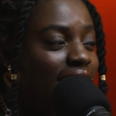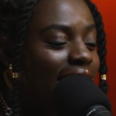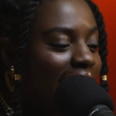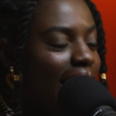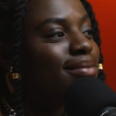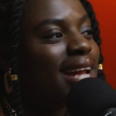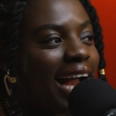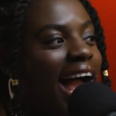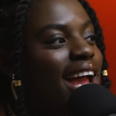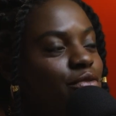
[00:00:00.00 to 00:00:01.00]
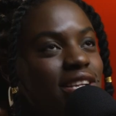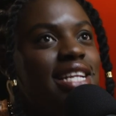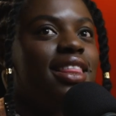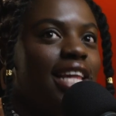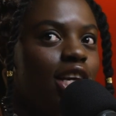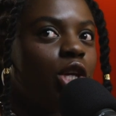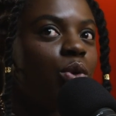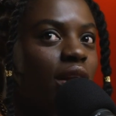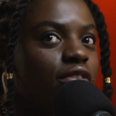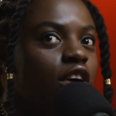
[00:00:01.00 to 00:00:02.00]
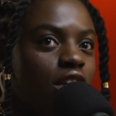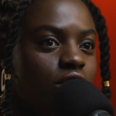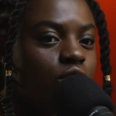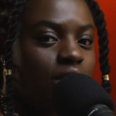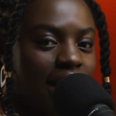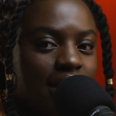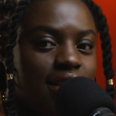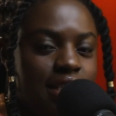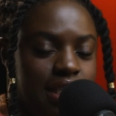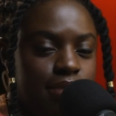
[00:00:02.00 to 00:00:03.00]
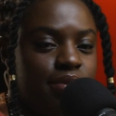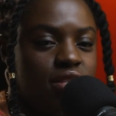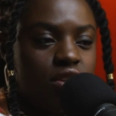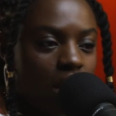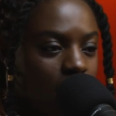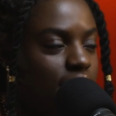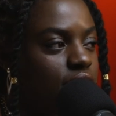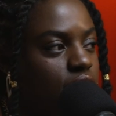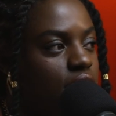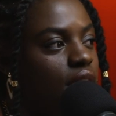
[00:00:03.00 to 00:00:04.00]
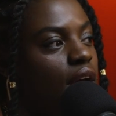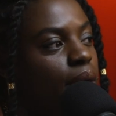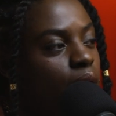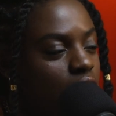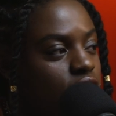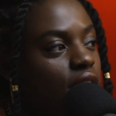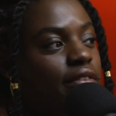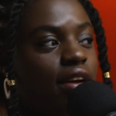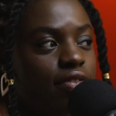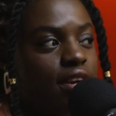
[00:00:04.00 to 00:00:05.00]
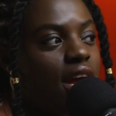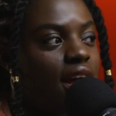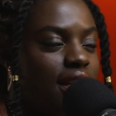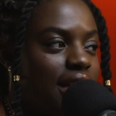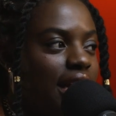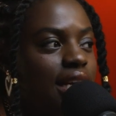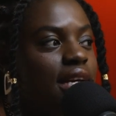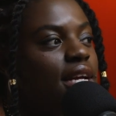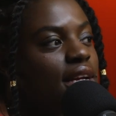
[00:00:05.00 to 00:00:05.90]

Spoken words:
Like, I'm like, I really think you would have gone to like the deepest, darkest parts of Africa, and like,